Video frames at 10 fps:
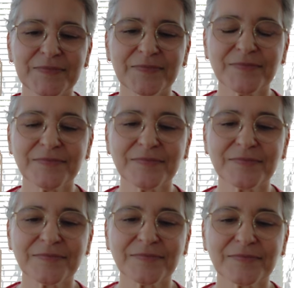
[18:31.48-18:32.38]

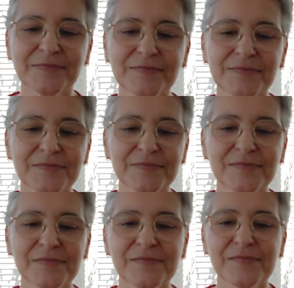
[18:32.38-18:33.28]

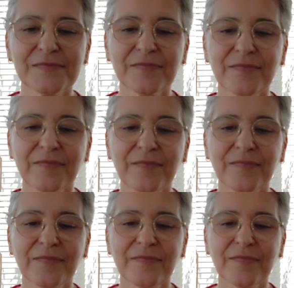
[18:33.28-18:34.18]

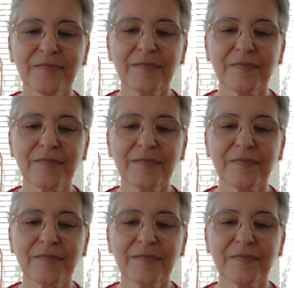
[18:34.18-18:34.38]
[no speech]